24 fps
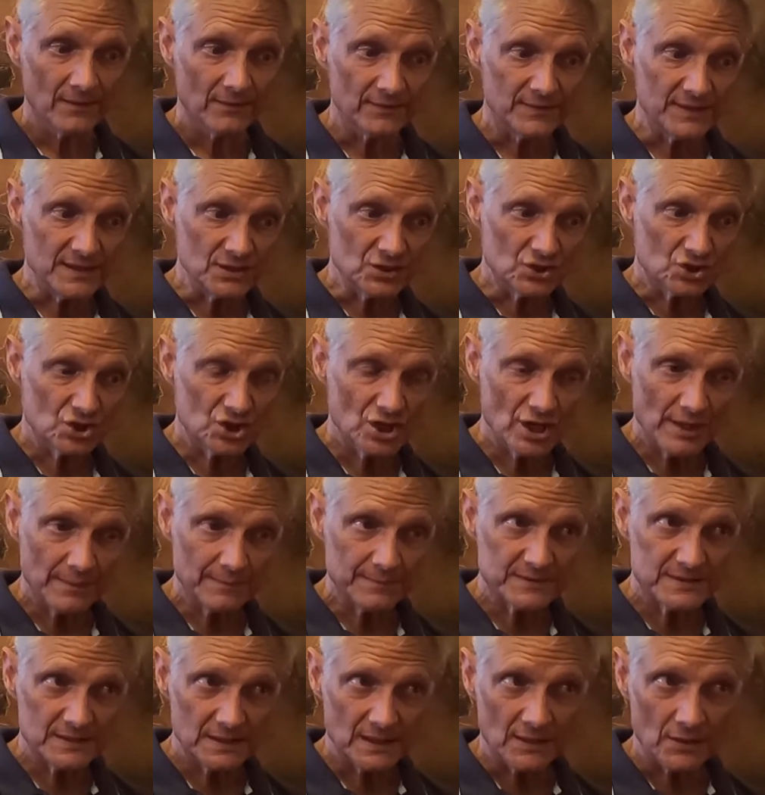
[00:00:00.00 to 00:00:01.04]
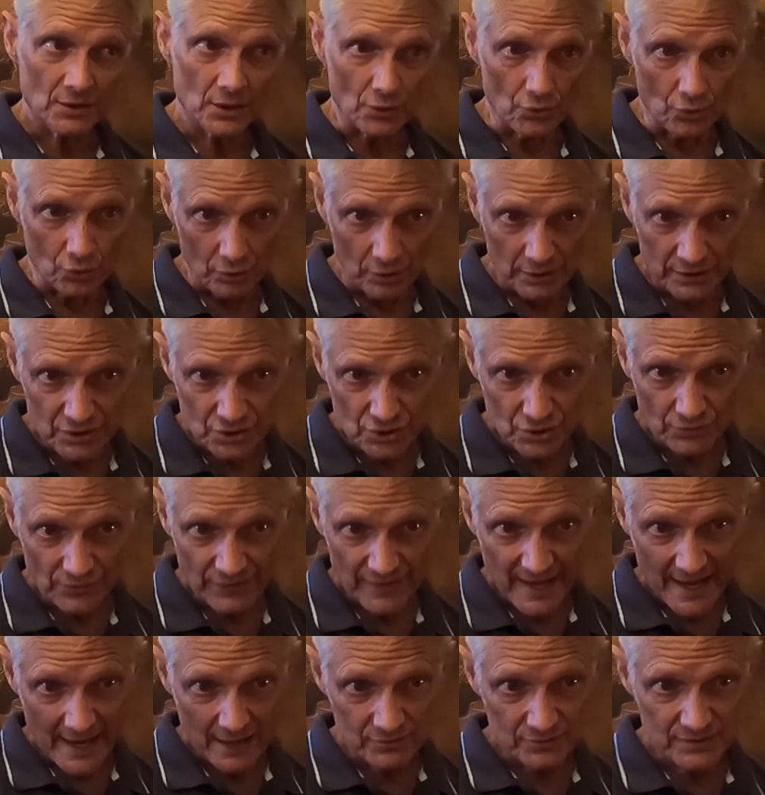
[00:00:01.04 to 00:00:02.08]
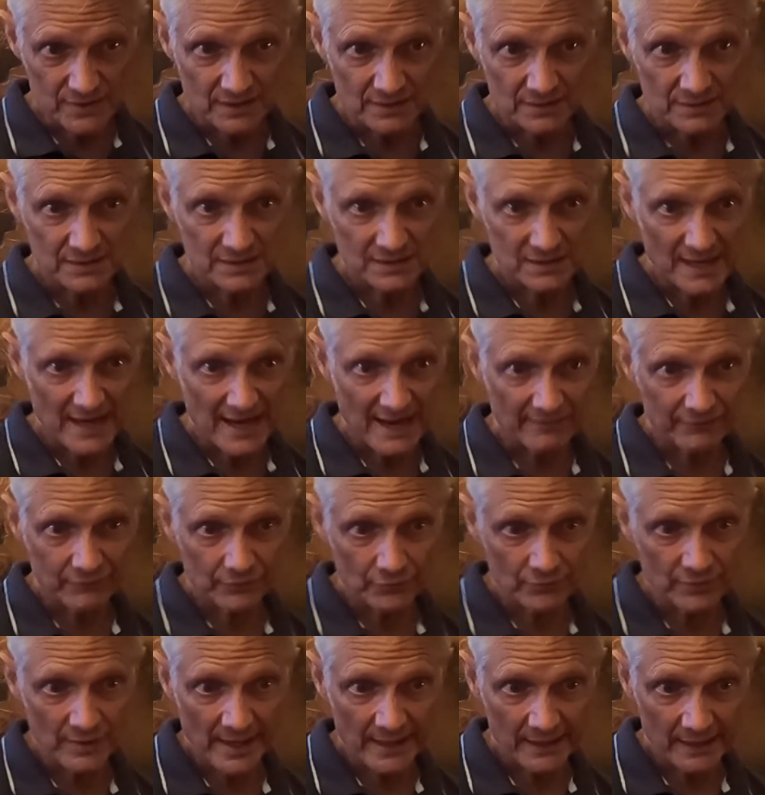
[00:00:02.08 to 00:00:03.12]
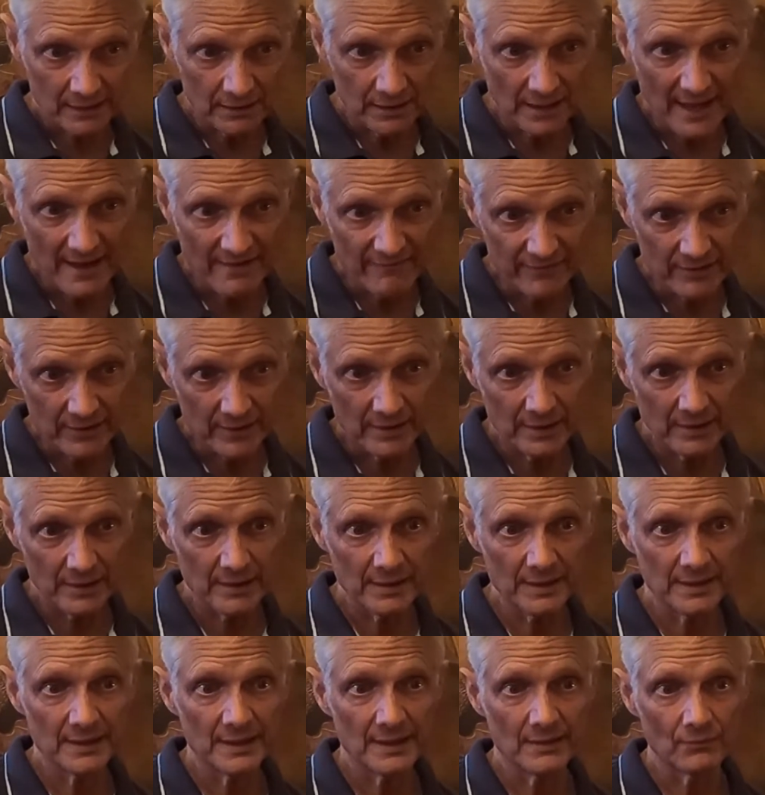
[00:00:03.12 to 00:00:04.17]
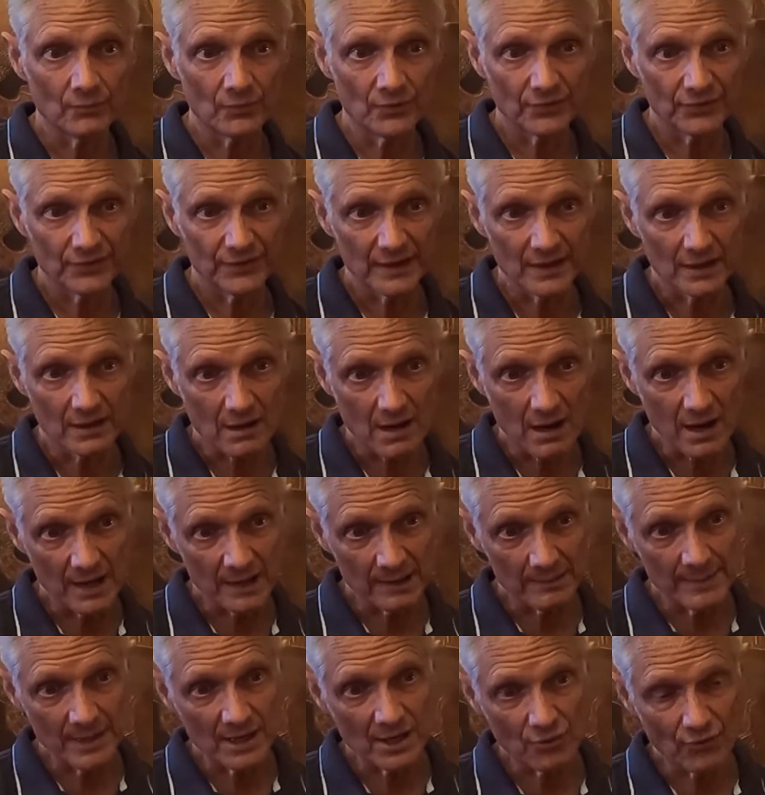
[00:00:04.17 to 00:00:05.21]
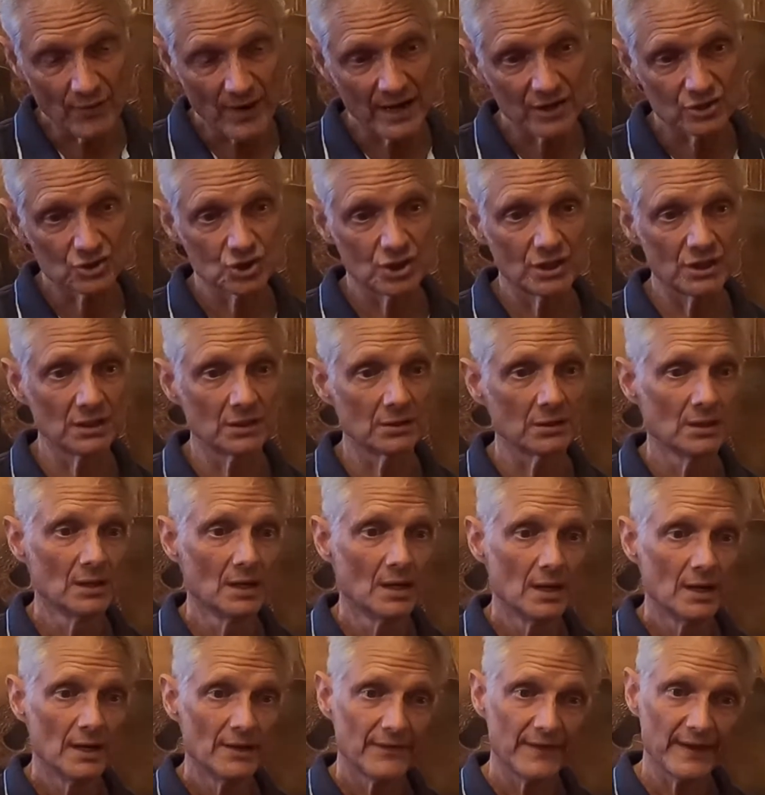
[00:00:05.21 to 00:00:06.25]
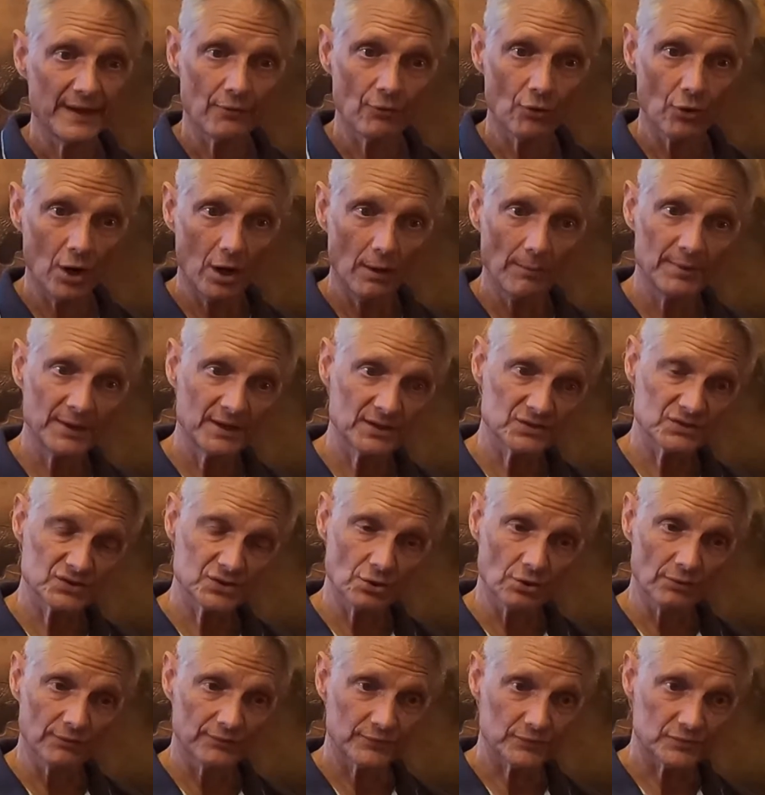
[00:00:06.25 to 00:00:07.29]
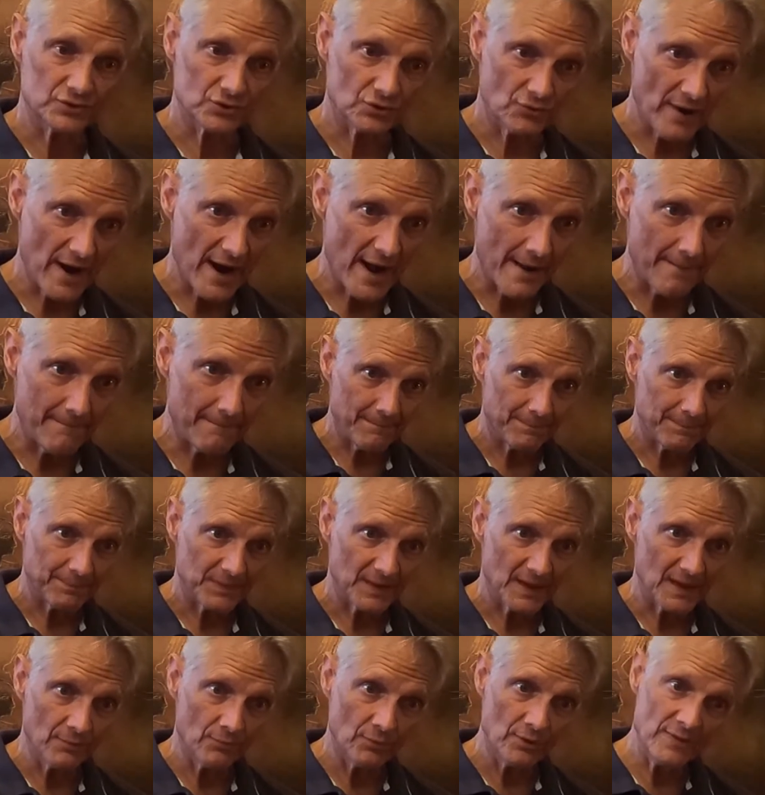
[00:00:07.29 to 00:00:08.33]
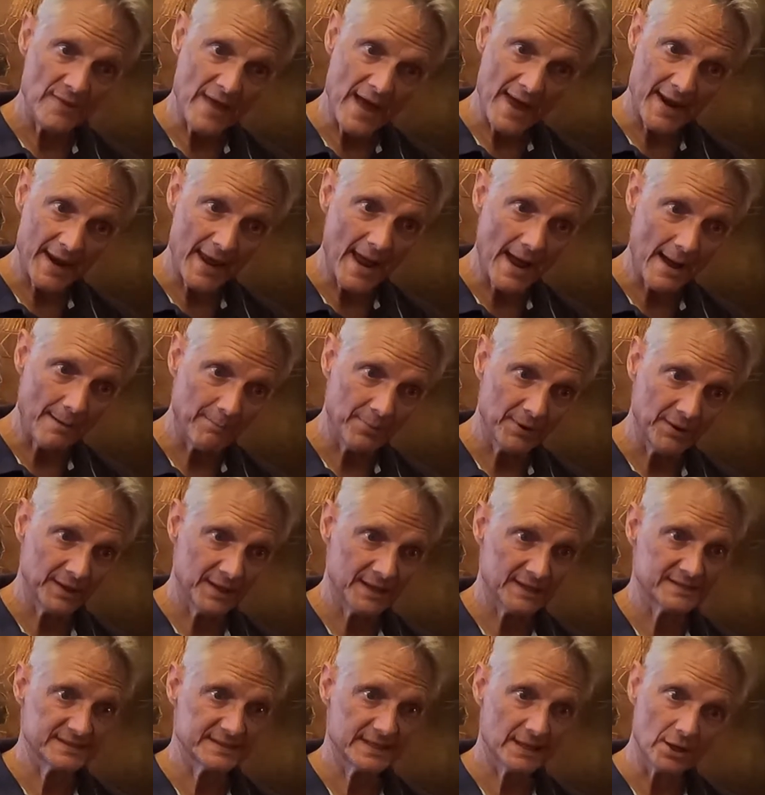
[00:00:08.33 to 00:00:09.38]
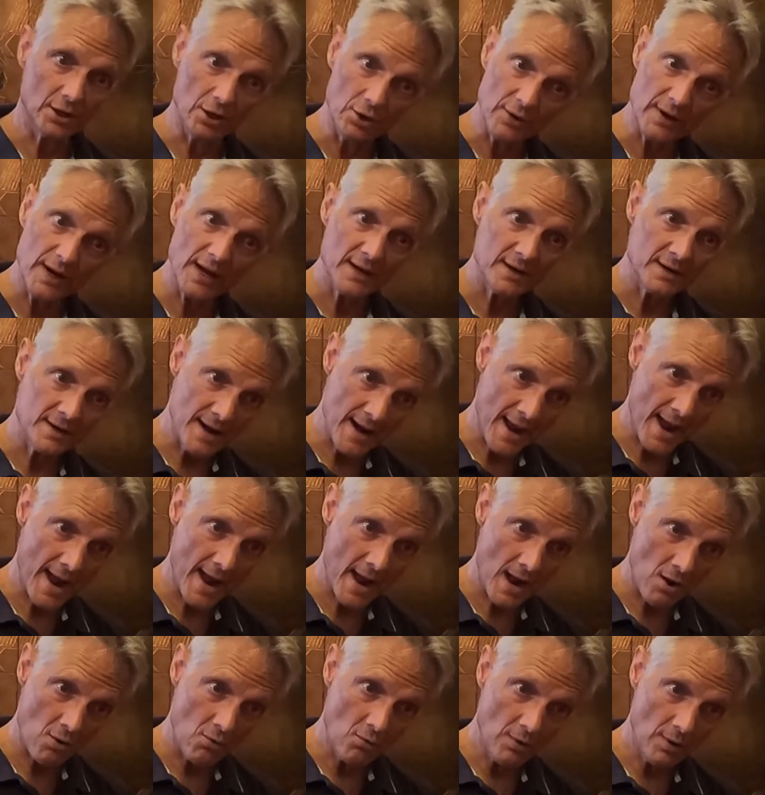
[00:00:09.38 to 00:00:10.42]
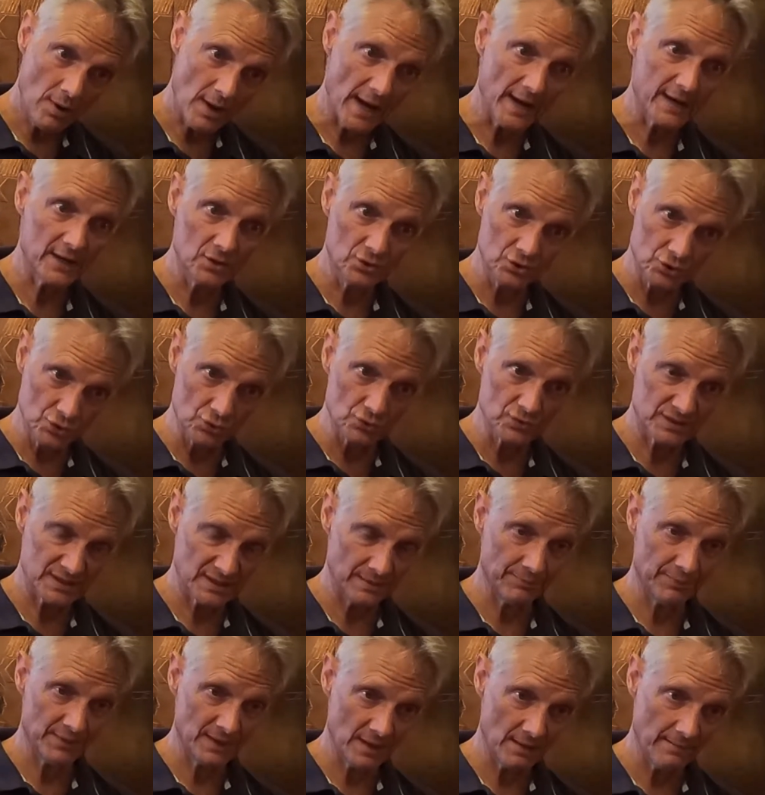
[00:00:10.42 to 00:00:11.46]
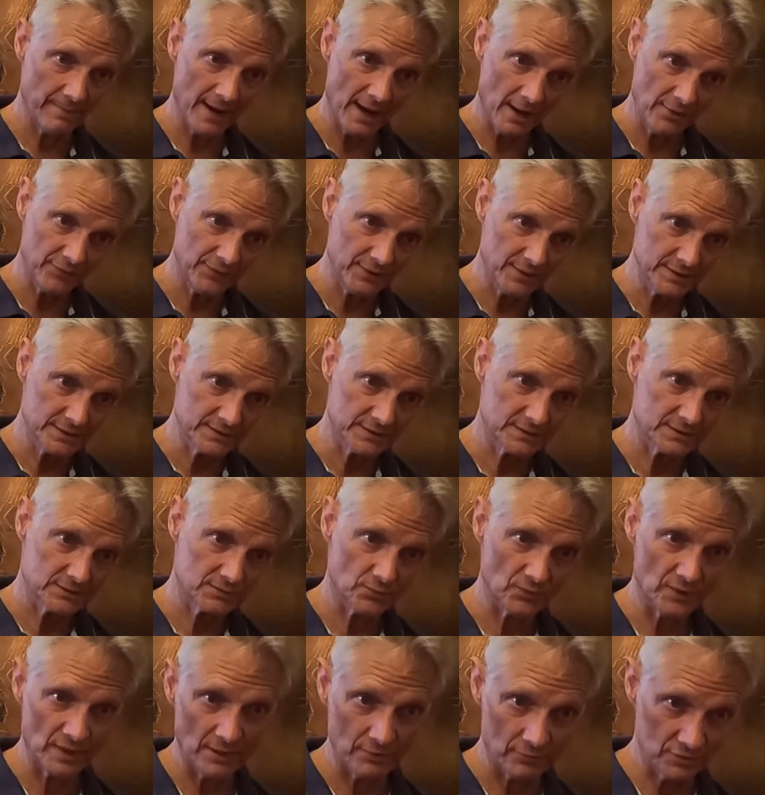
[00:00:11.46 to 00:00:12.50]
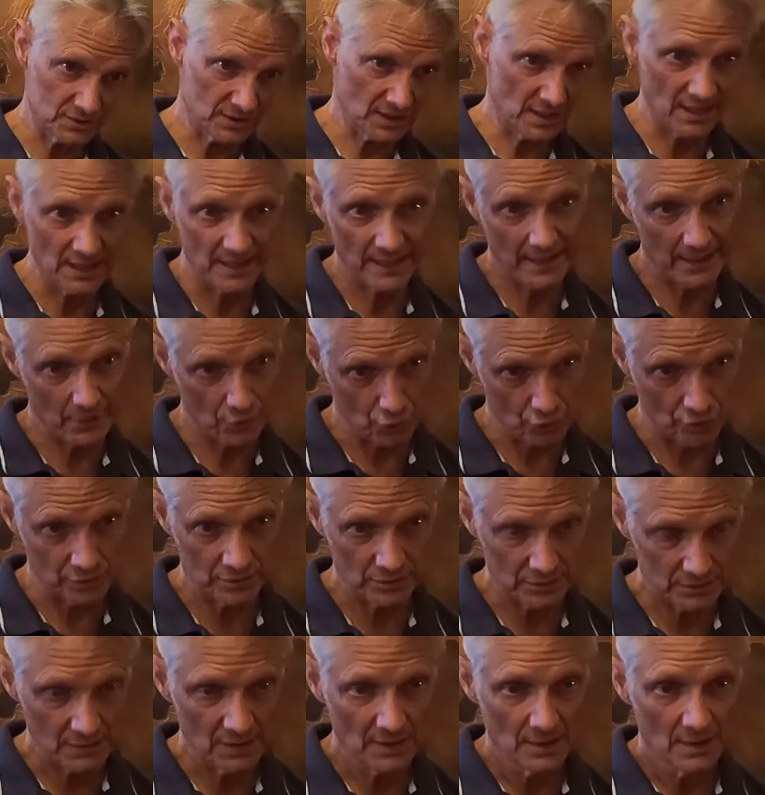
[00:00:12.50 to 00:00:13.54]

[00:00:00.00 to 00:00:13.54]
These ships in the early 2000s, after 9/11 and with the economy crashing, they were all being sold for scrap. And when that happened, I said, okay, now I can do something about this. When I was a kid, I couldn't.